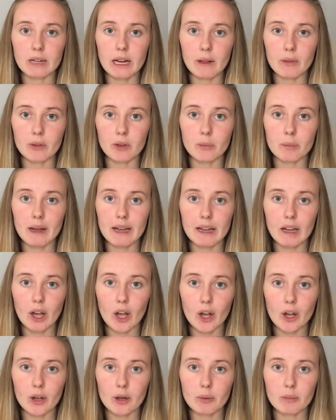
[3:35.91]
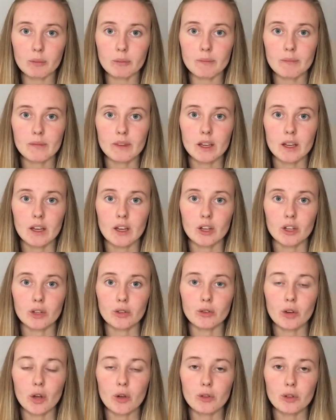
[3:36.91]
Now that you're back home,
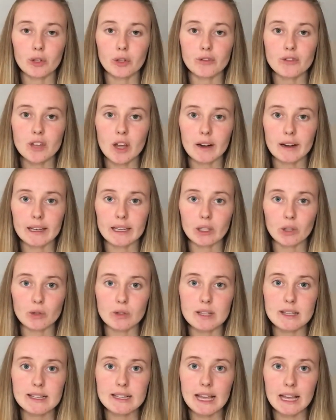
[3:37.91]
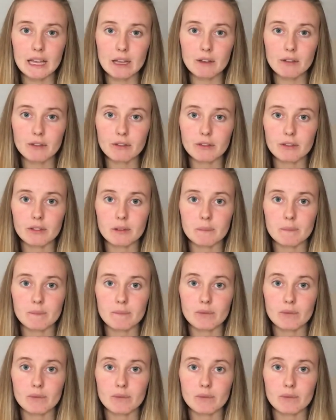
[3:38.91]
you know that you've done it, you're safe,